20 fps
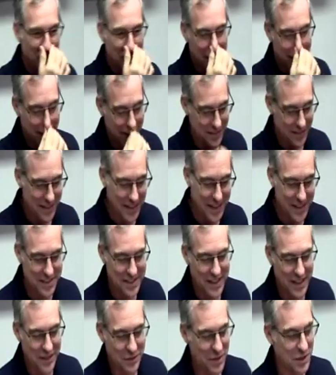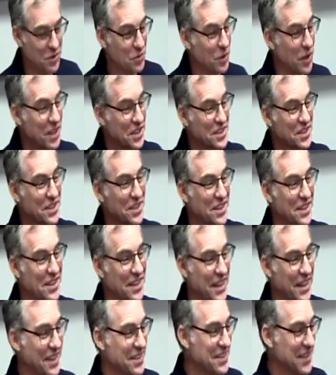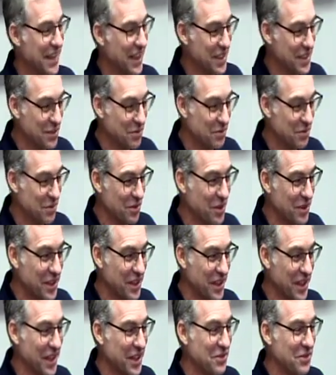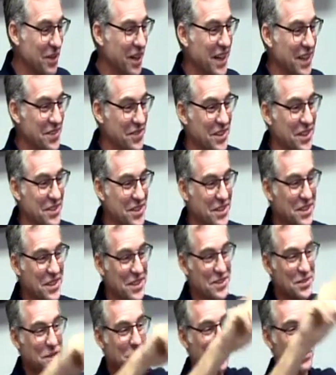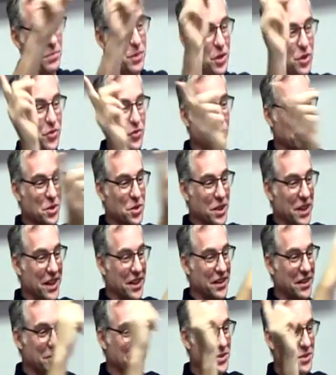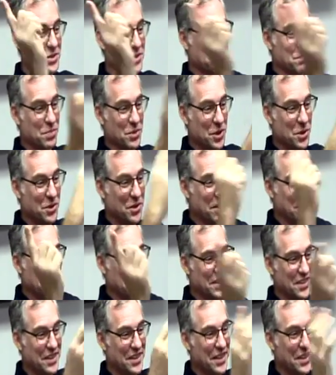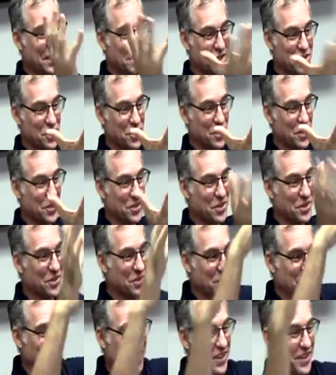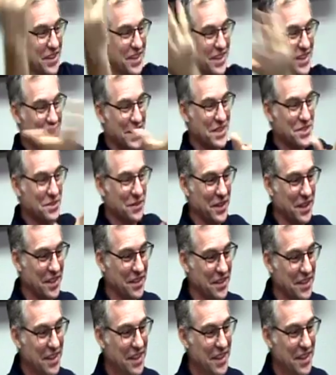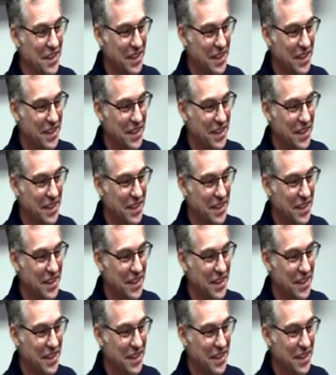Like last night when I was watching the clouds, I had to really watch what I was doing because it was a beautiful cloud. It was just broke in a circle with all the clouds around.